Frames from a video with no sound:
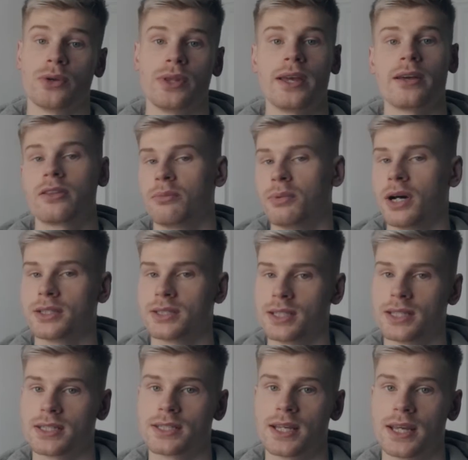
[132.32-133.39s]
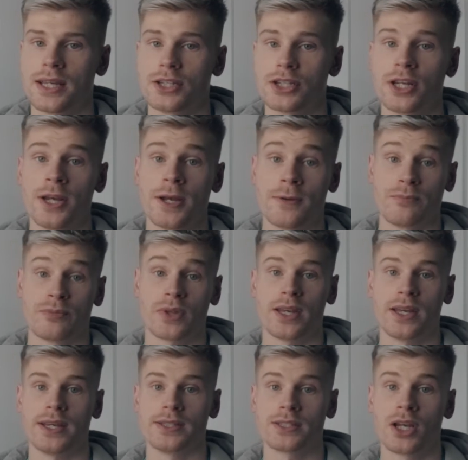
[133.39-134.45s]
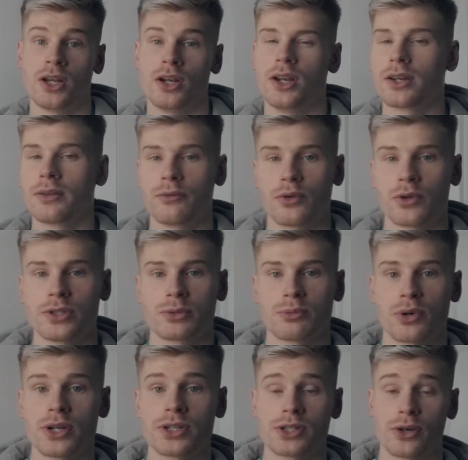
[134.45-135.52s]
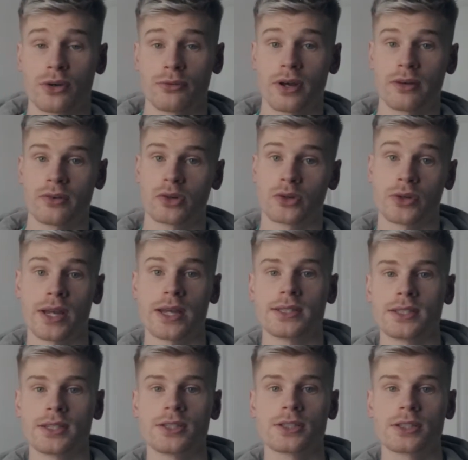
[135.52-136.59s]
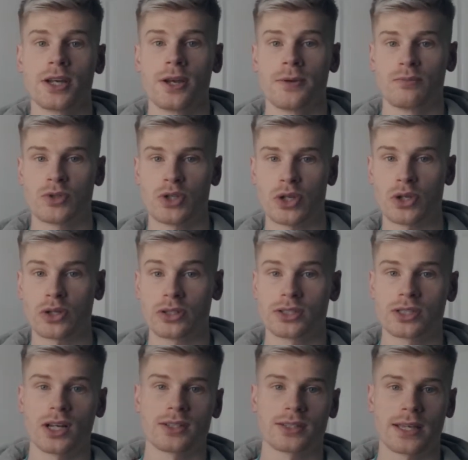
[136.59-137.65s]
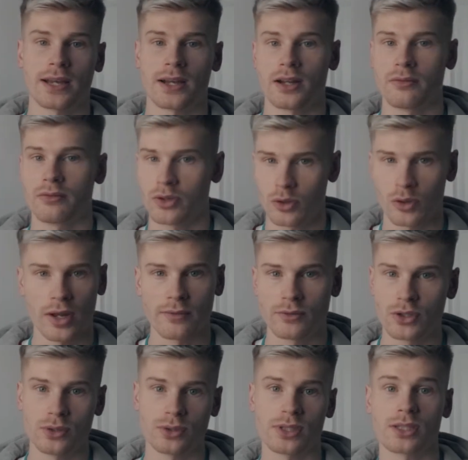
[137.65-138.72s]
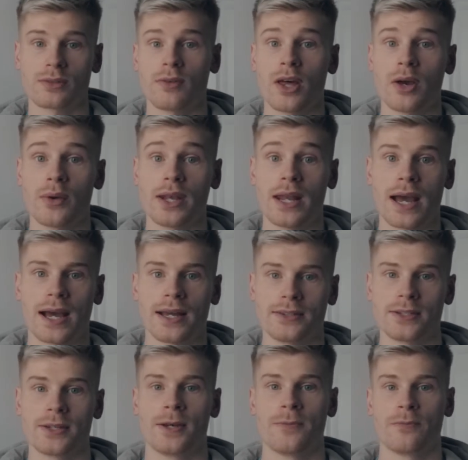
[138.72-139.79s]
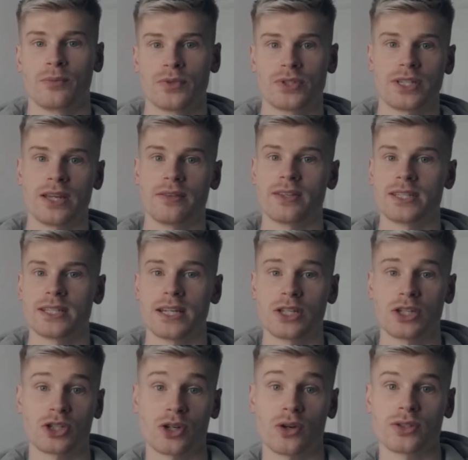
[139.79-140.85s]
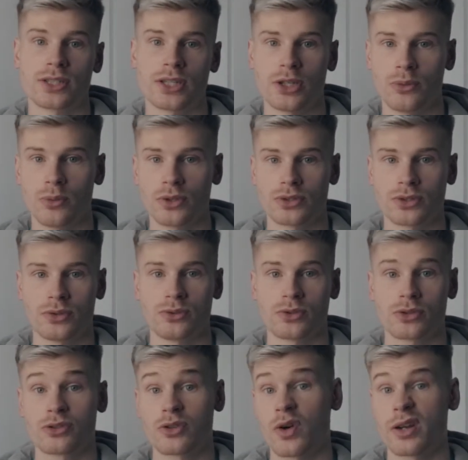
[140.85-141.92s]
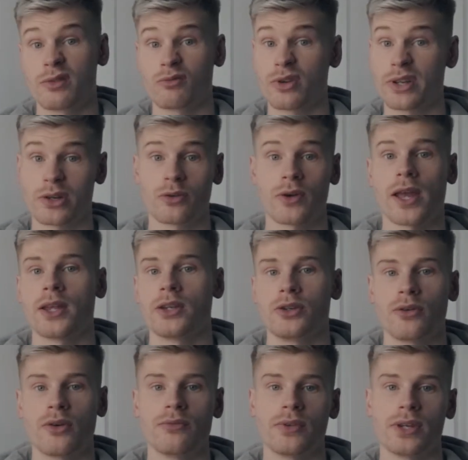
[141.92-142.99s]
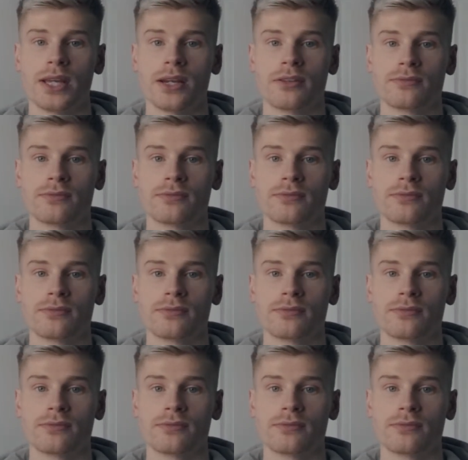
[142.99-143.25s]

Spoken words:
the other part to this stage is looking for inspiration of other creators so you can start to get kind of the creative juices flowing and see if there's any shots that you want to try and recreate in your own video.